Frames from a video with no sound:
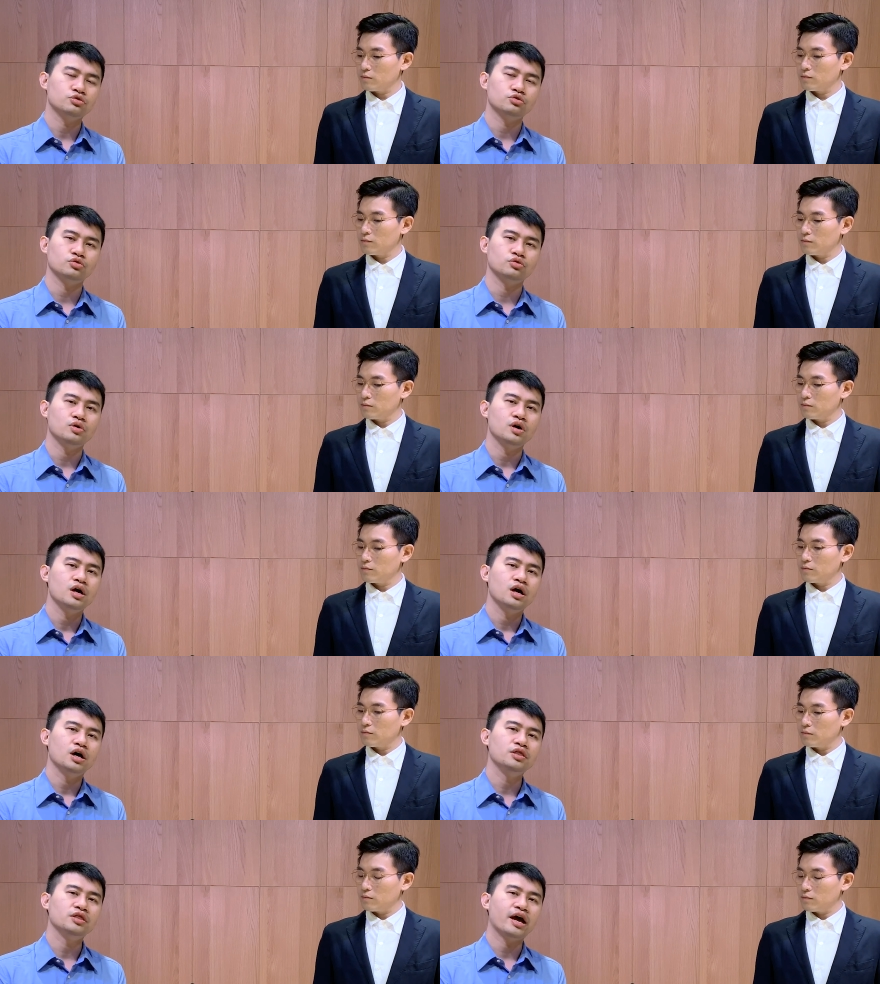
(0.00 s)
Speaker 1: to
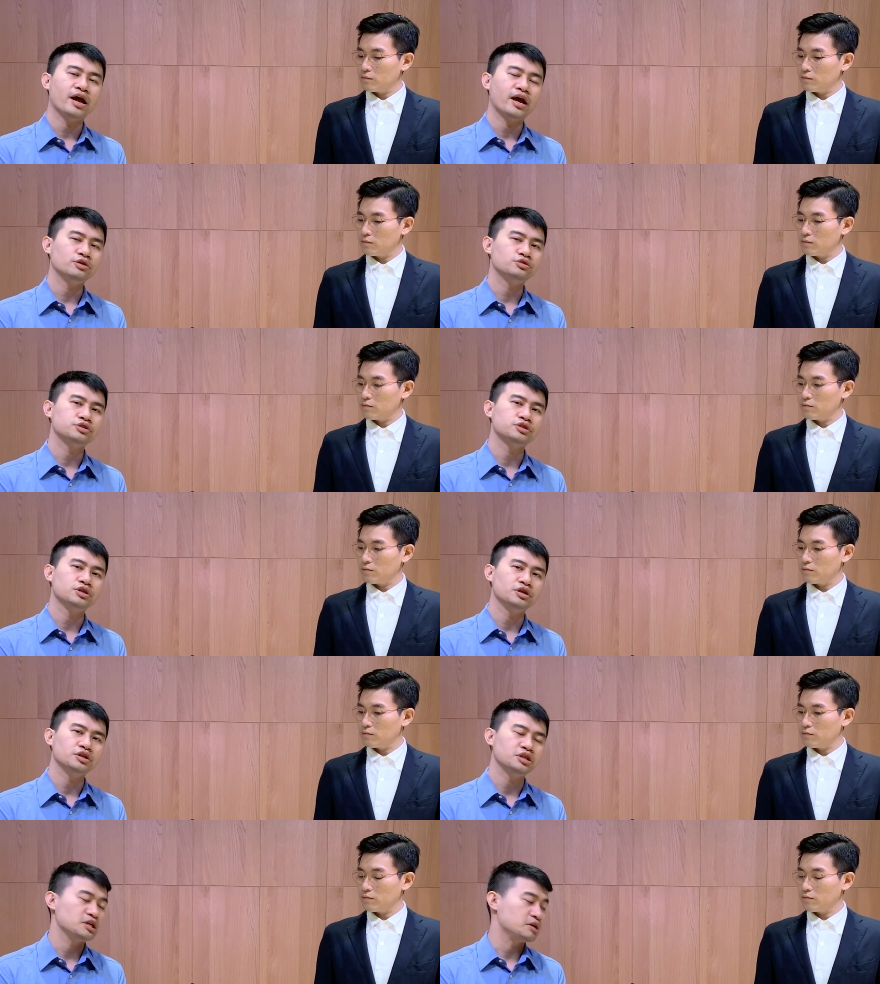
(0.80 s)

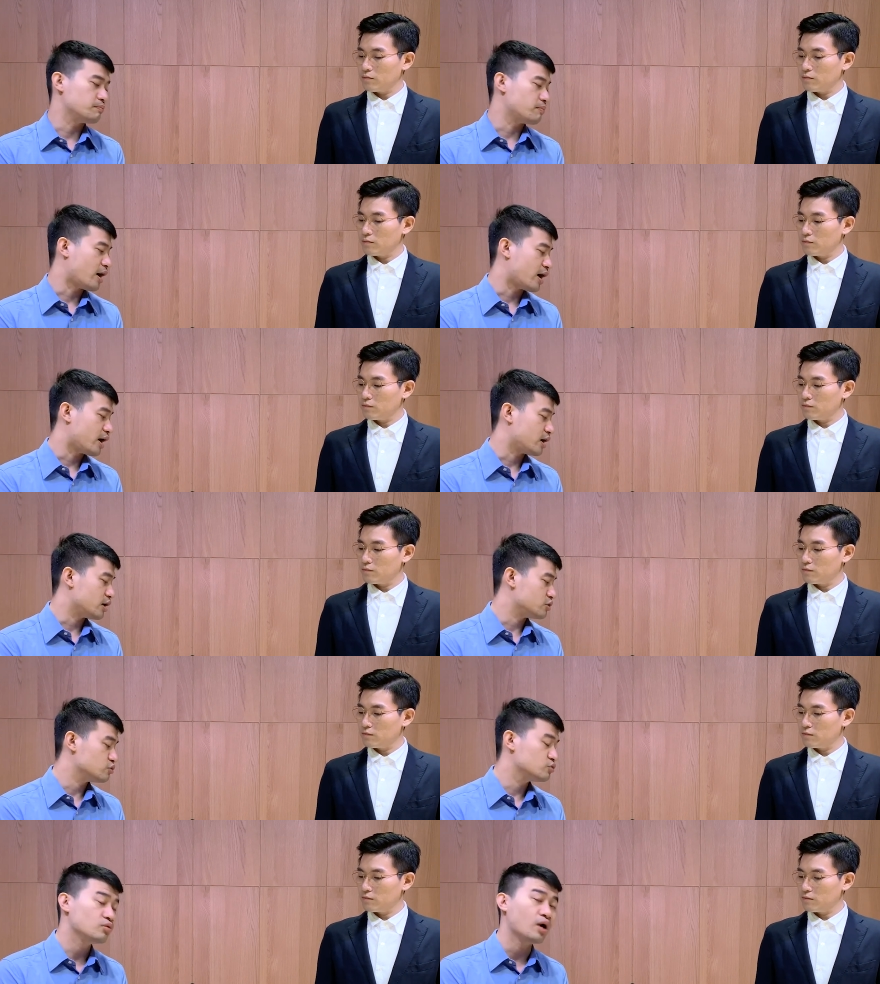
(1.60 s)
N9H30 by
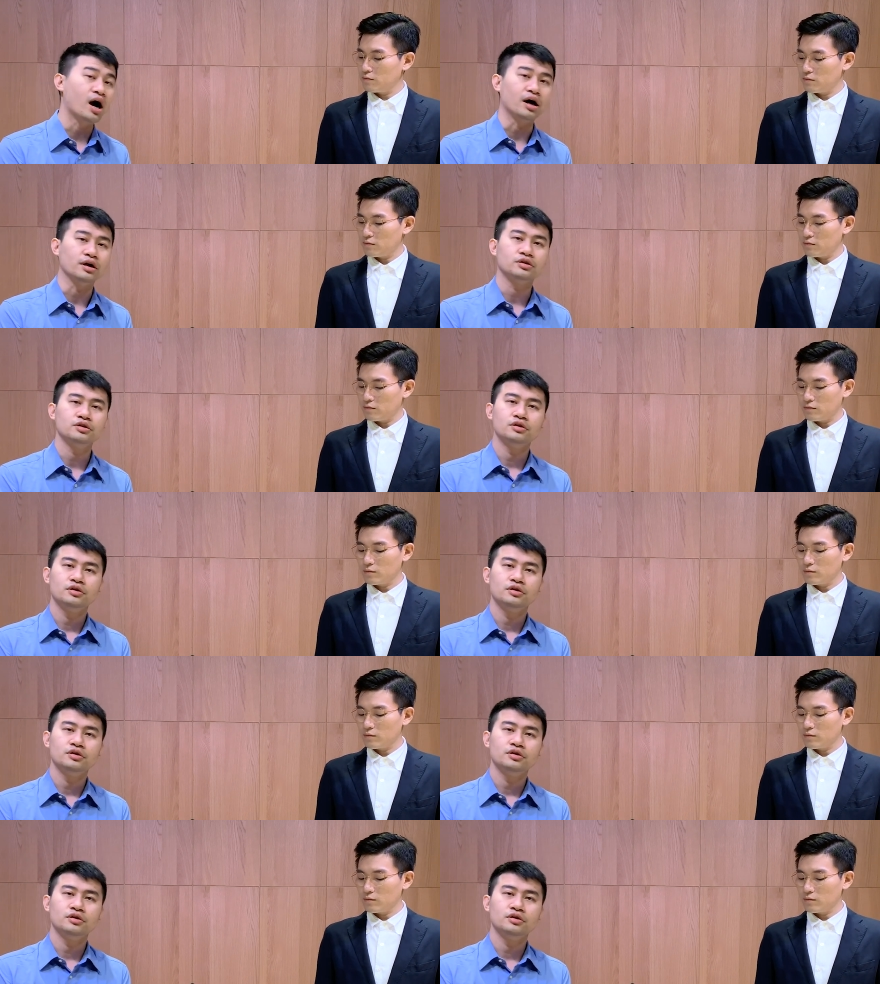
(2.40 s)
UART.